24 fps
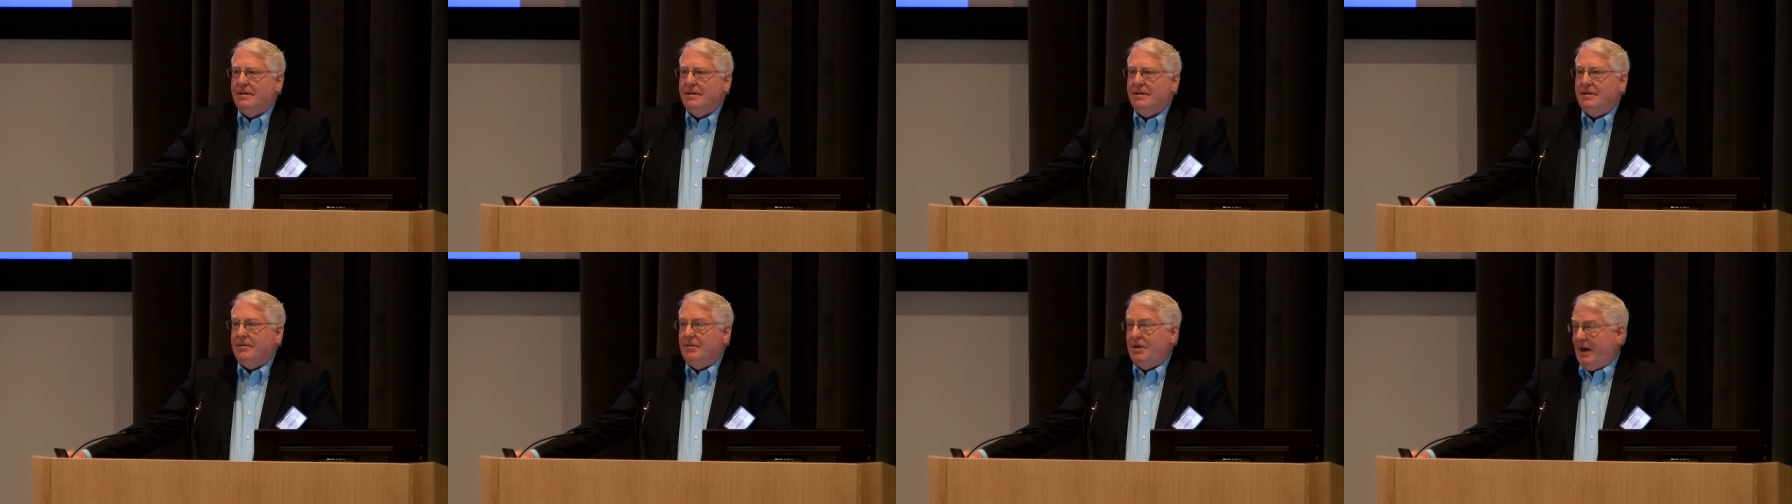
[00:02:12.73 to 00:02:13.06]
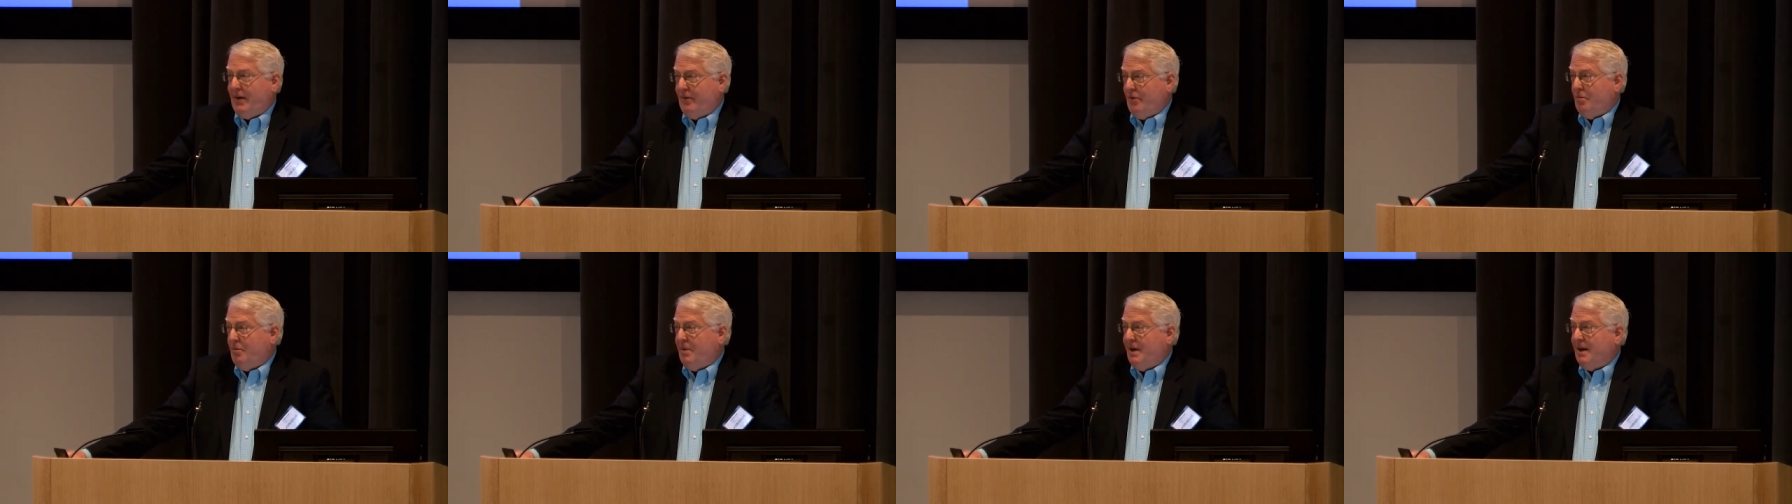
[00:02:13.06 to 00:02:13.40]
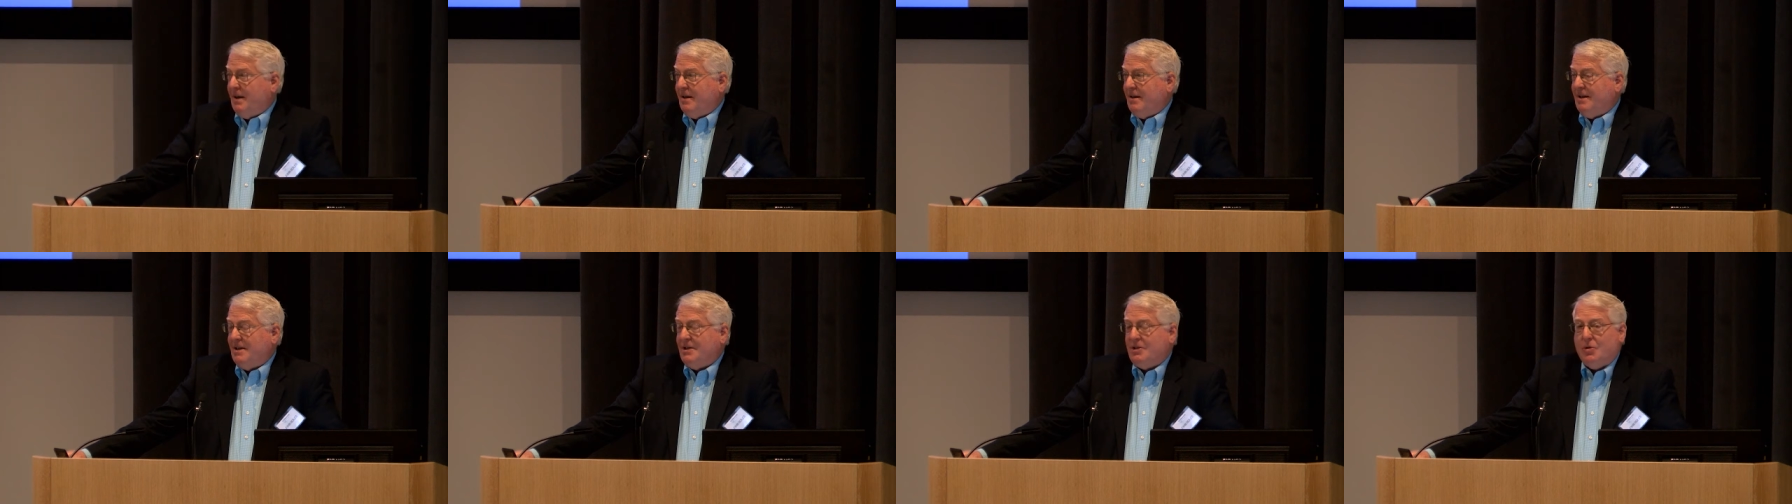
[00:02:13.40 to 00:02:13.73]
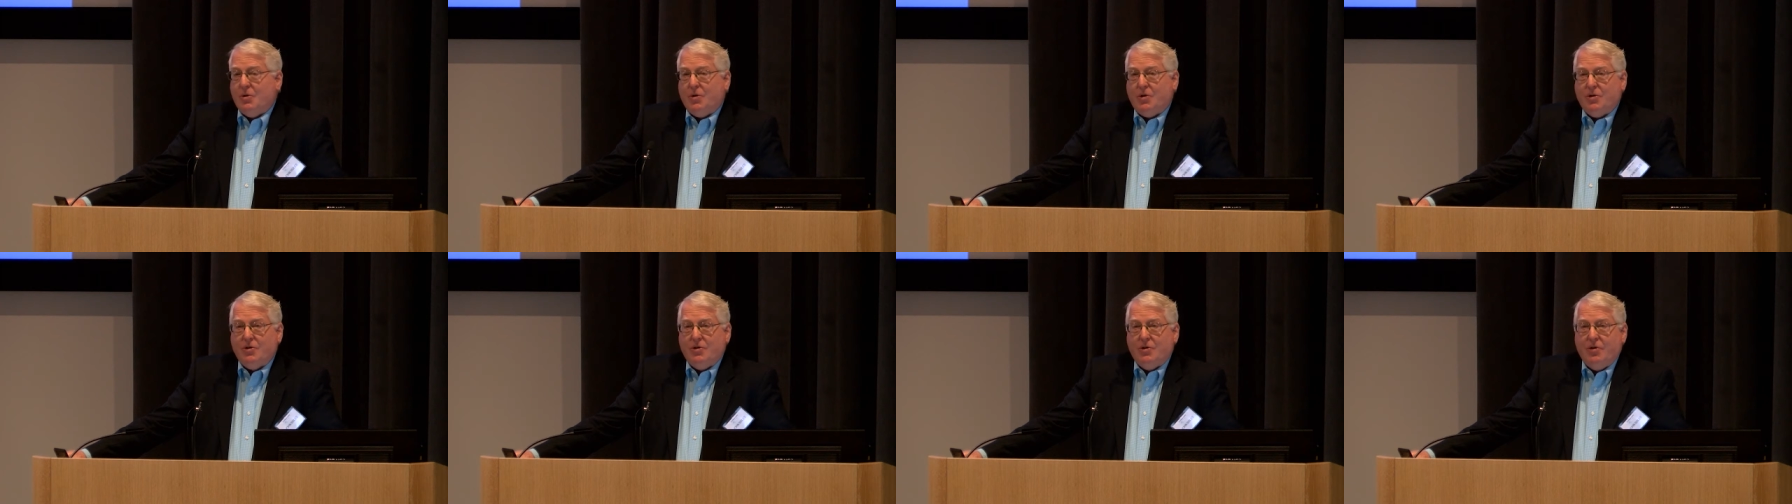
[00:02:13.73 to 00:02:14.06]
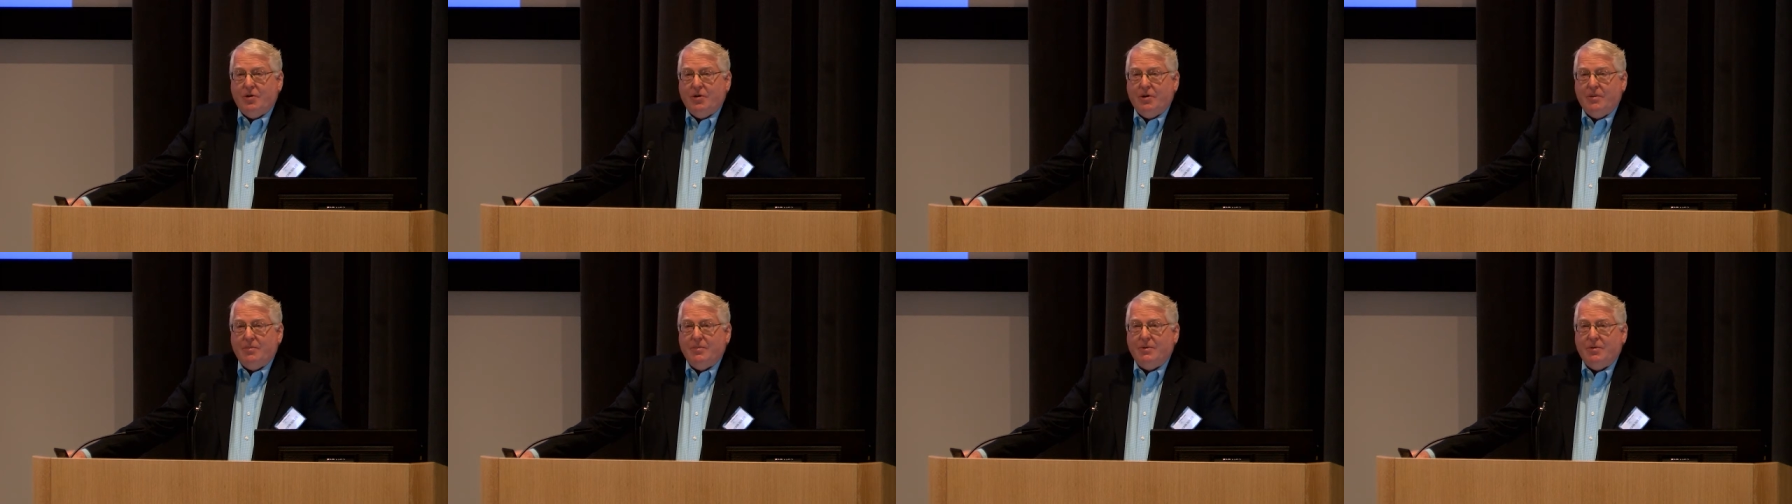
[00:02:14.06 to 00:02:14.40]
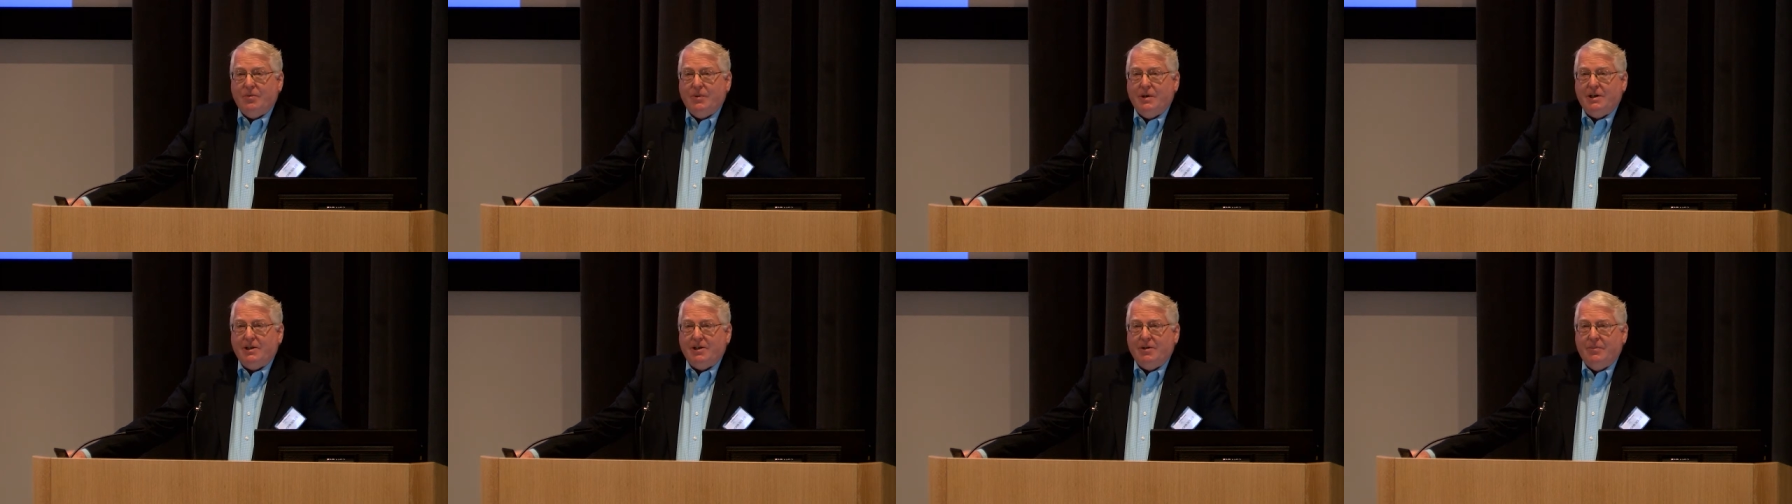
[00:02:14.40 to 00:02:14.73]
If you haven't been to this auditorium, to
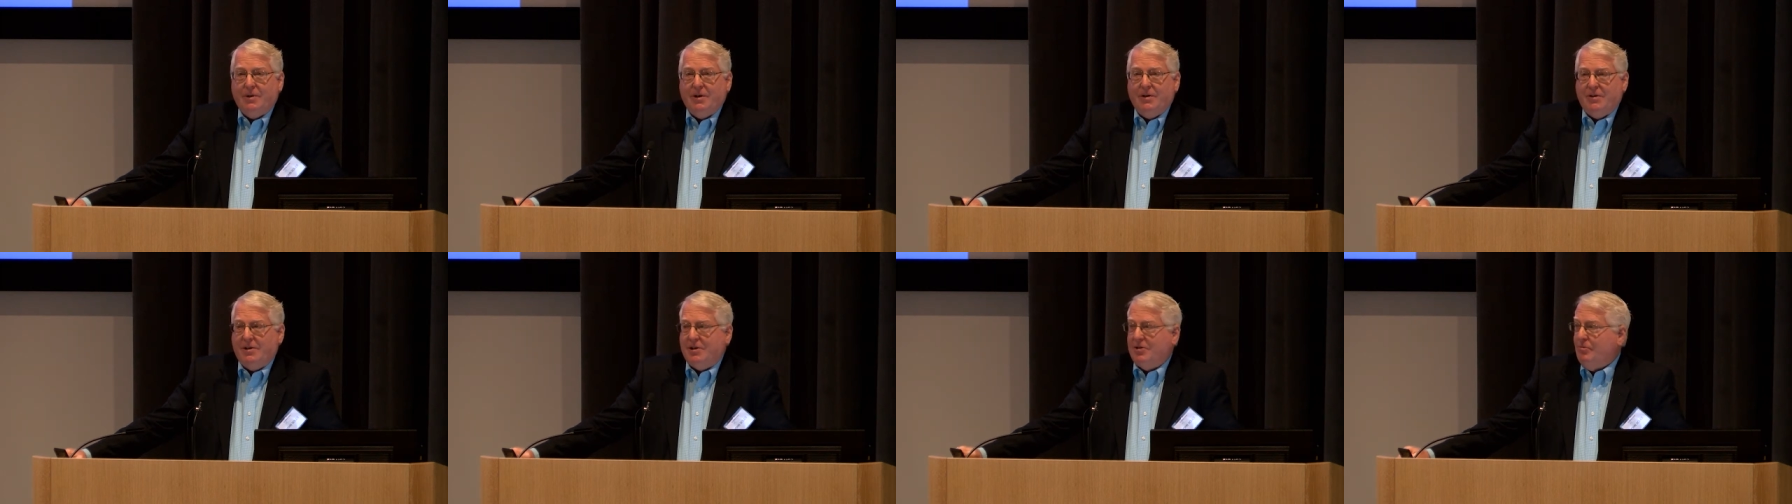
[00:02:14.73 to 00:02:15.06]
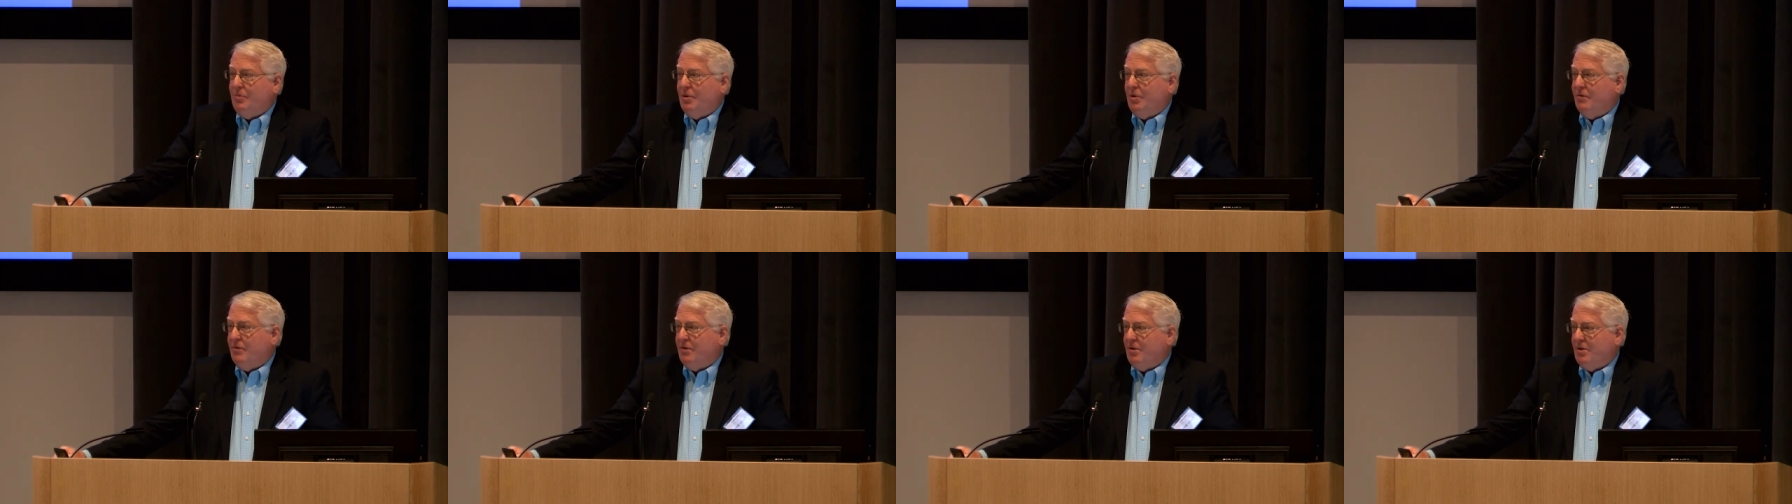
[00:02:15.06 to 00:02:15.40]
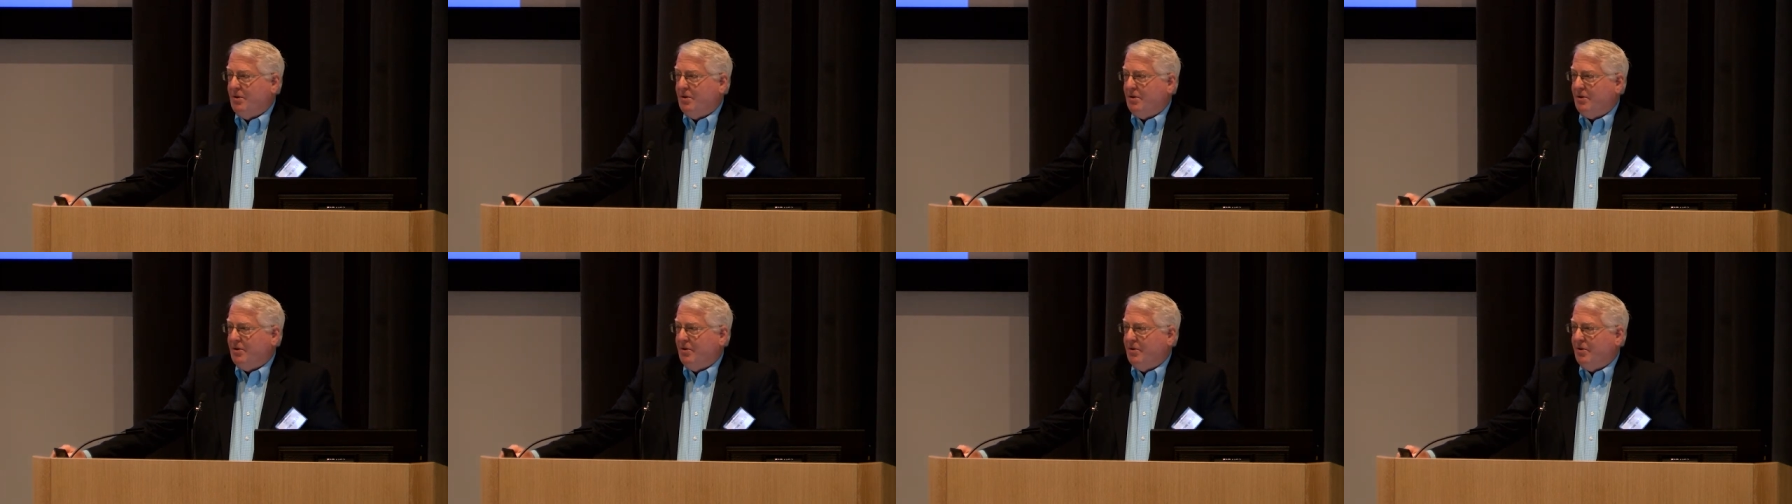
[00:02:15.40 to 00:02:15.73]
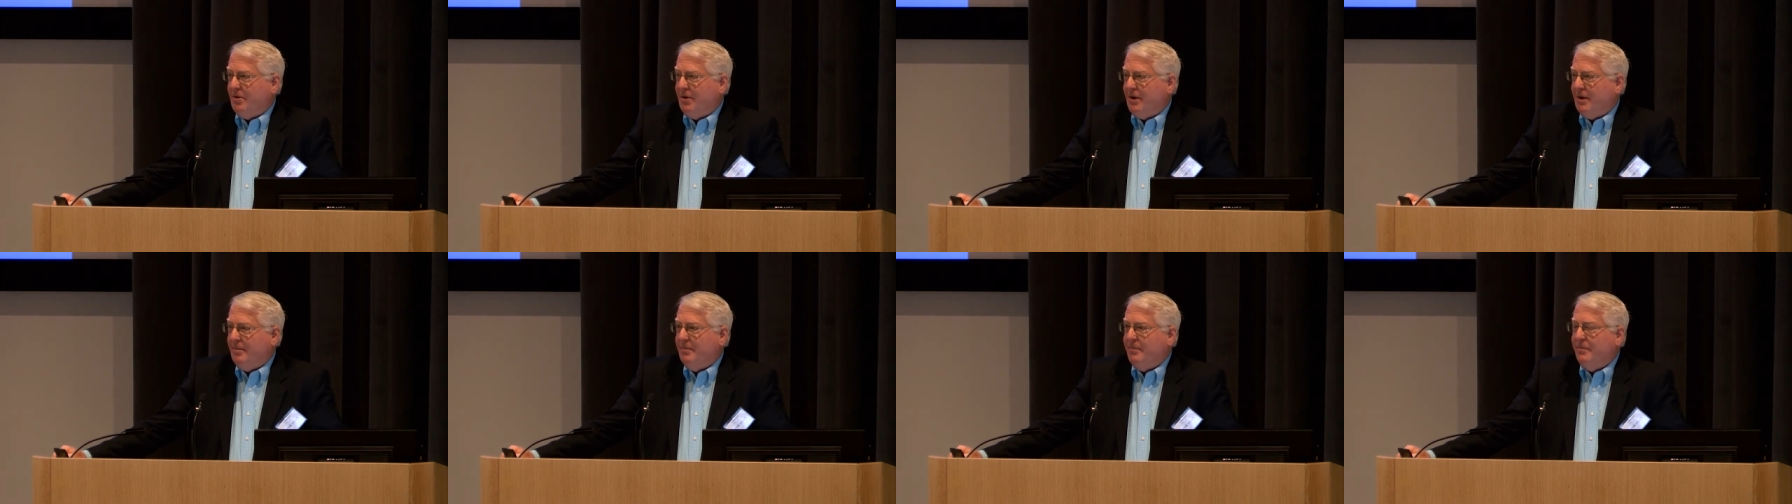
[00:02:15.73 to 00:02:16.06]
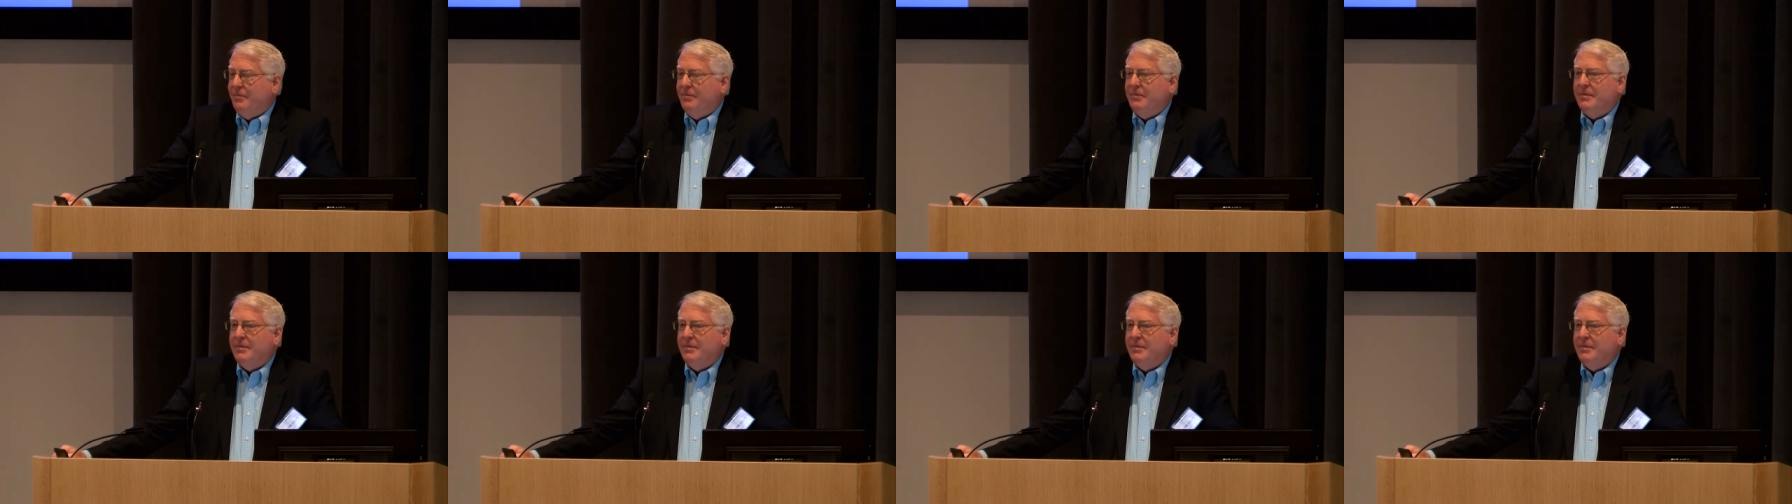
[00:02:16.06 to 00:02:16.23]
welcome you to this beautiful auditorium.